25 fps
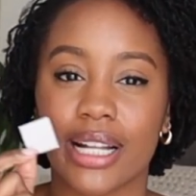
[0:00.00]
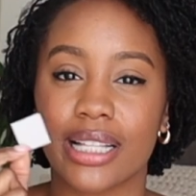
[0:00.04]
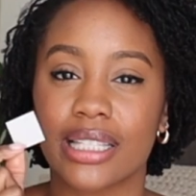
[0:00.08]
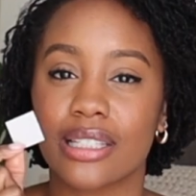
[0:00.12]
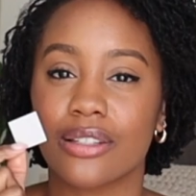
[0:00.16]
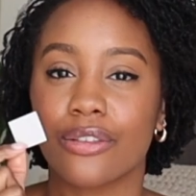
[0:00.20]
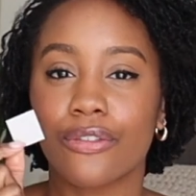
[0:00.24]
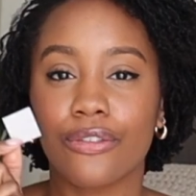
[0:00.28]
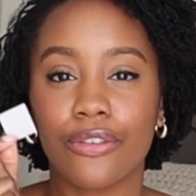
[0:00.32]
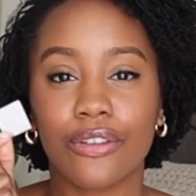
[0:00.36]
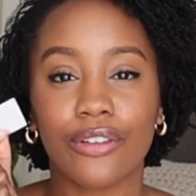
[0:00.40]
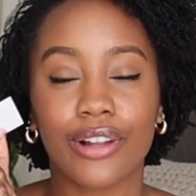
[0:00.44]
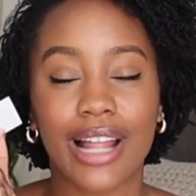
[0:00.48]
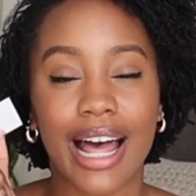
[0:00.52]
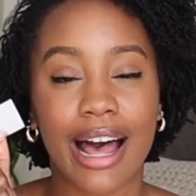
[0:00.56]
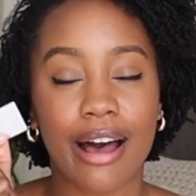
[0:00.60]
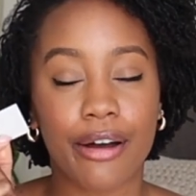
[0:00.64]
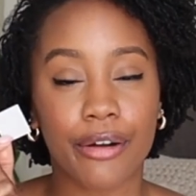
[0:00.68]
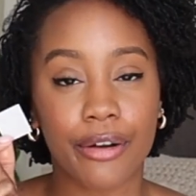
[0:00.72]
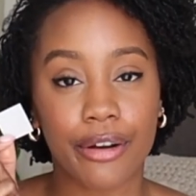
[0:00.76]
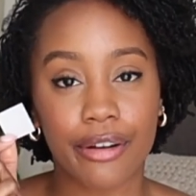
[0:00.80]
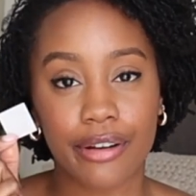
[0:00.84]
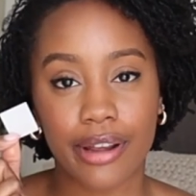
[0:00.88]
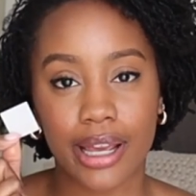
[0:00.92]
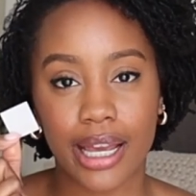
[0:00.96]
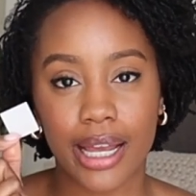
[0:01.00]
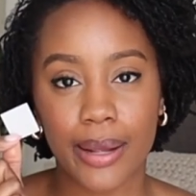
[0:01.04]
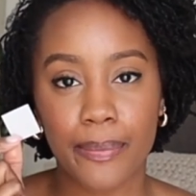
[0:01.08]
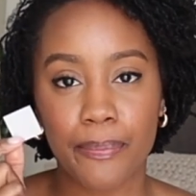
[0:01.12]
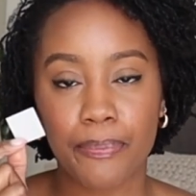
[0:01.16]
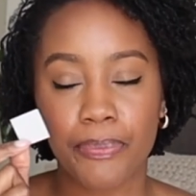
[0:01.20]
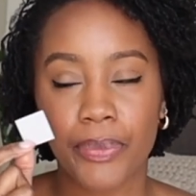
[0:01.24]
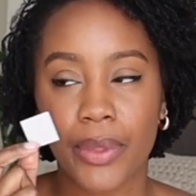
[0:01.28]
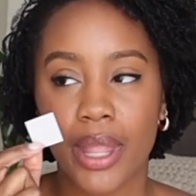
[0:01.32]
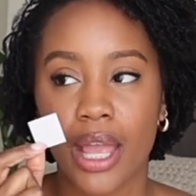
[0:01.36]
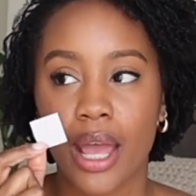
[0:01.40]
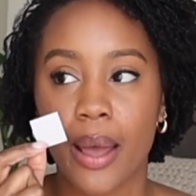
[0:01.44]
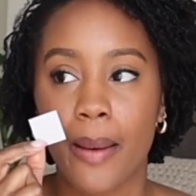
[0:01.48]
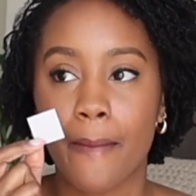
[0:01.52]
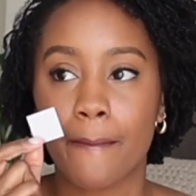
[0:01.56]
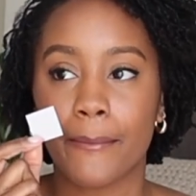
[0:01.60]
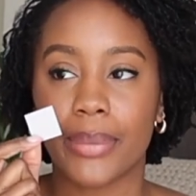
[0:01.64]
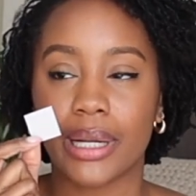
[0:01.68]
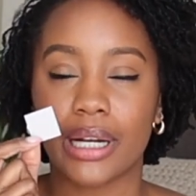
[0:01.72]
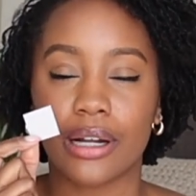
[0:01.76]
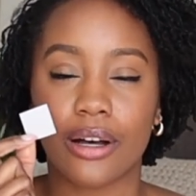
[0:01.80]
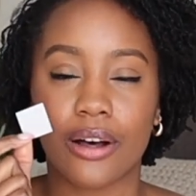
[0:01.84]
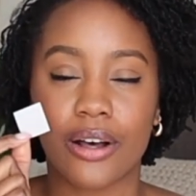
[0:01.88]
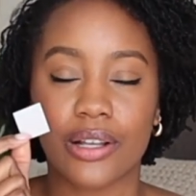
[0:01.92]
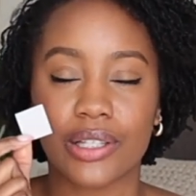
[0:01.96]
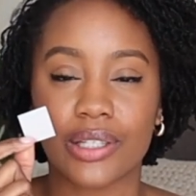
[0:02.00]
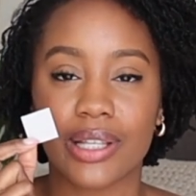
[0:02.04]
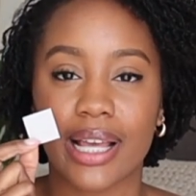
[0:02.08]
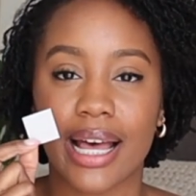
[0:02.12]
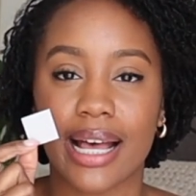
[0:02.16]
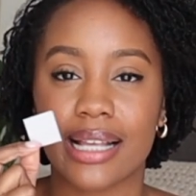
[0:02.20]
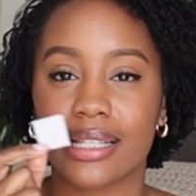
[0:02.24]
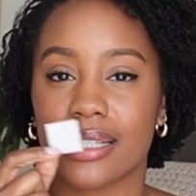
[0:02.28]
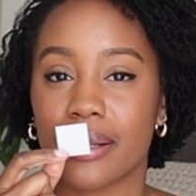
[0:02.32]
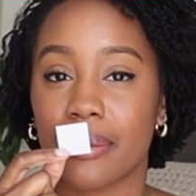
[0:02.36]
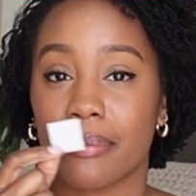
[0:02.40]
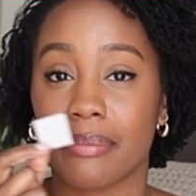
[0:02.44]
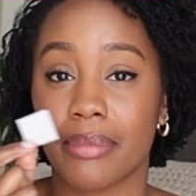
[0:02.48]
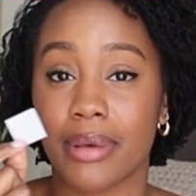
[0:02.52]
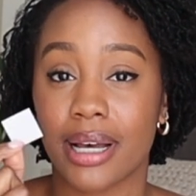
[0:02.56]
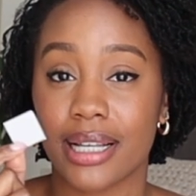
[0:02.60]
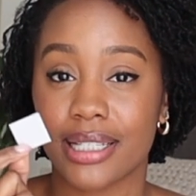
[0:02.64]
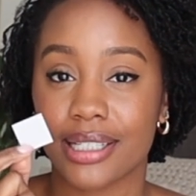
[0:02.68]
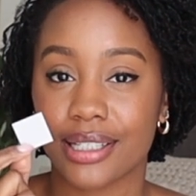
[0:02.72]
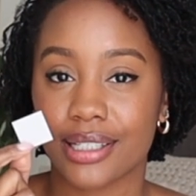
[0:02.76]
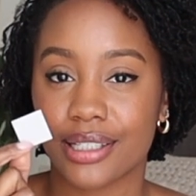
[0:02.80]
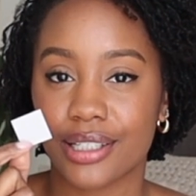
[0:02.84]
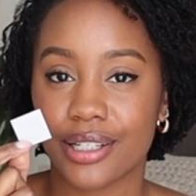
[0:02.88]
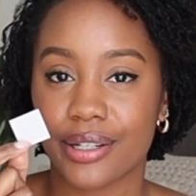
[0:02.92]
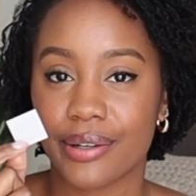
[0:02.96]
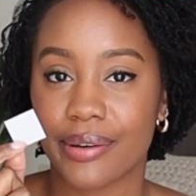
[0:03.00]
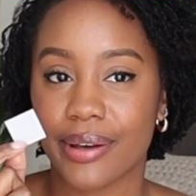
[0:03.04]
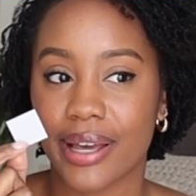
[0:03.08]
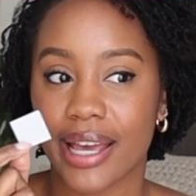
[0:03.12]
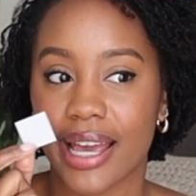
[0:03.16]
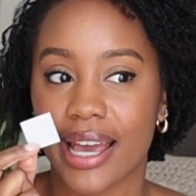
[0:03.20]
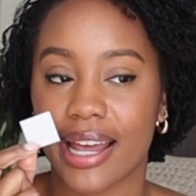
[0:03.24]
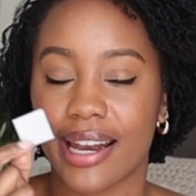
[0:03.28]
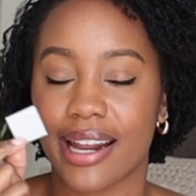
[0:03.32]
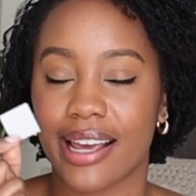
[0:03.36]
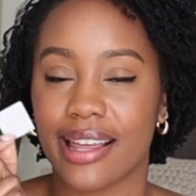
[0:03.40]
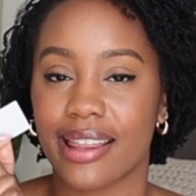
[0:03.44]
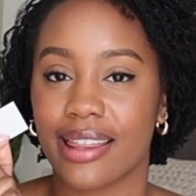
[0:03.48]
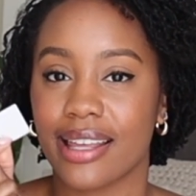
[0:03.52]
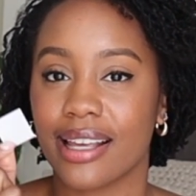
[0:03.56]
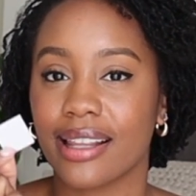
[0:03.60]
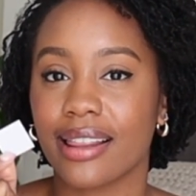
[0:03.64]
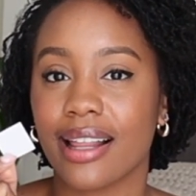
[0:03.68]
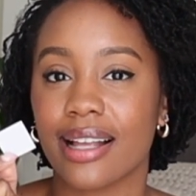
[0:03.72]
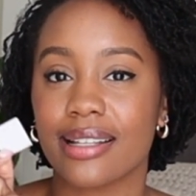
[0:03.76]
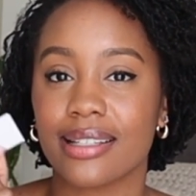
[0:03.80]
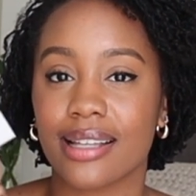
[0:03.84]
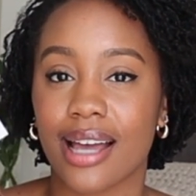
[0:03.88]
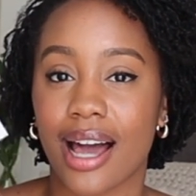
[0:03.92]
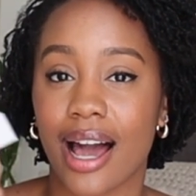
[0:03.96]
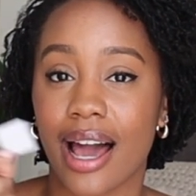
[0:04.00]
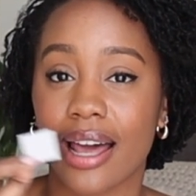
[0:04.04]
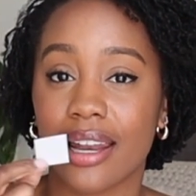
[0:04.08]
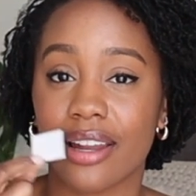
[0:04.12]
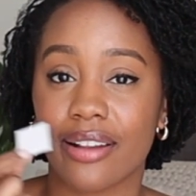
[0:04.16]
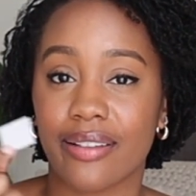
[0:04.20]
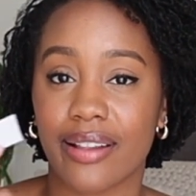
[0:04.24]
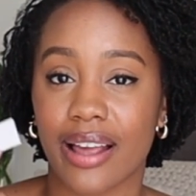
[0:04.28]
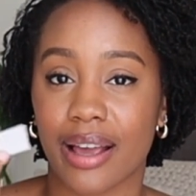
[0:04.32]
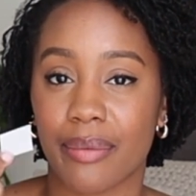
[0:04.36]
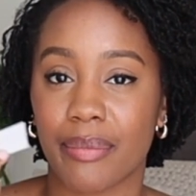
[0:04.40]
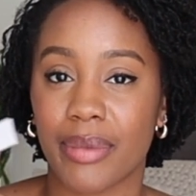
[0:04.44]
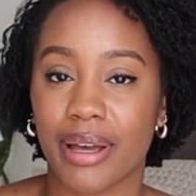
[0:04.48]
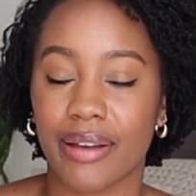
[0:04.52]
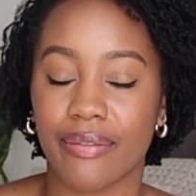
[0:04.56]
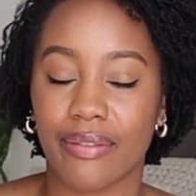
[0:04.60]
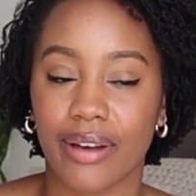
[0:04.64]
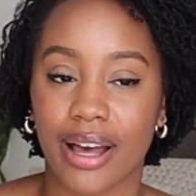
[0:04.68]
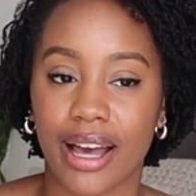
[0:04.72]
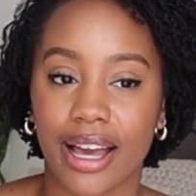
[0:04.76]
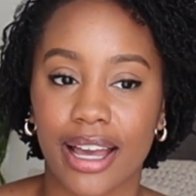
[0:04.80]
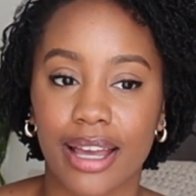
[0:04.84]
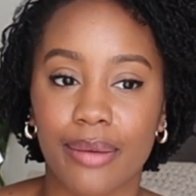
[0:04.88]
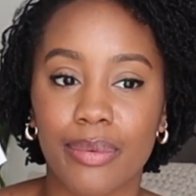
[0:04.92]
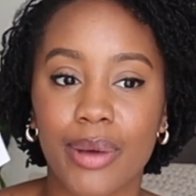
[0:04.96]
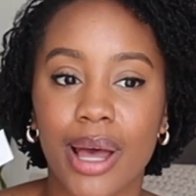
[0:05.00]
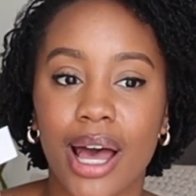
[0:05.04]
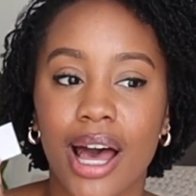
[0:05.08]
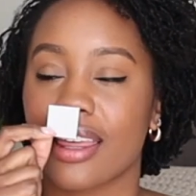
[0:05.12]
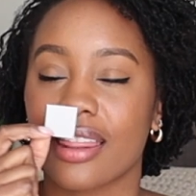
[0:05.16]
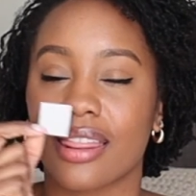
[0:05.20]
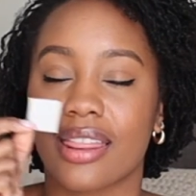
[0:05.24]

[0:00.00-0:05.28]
It's flowery, but it also has a musk to it, and I think that's kind of like my vibe.